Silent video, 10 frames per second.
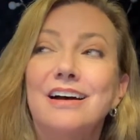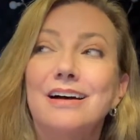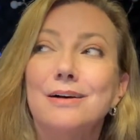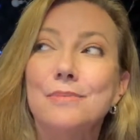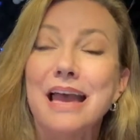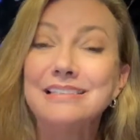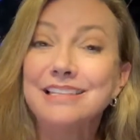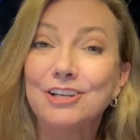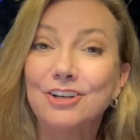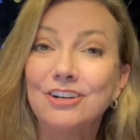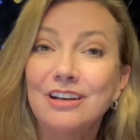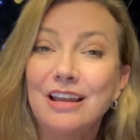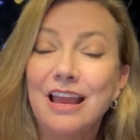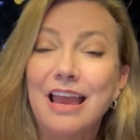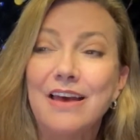um, had dinner,
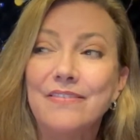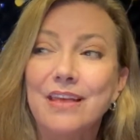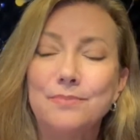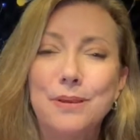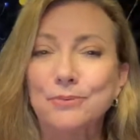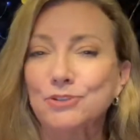and then people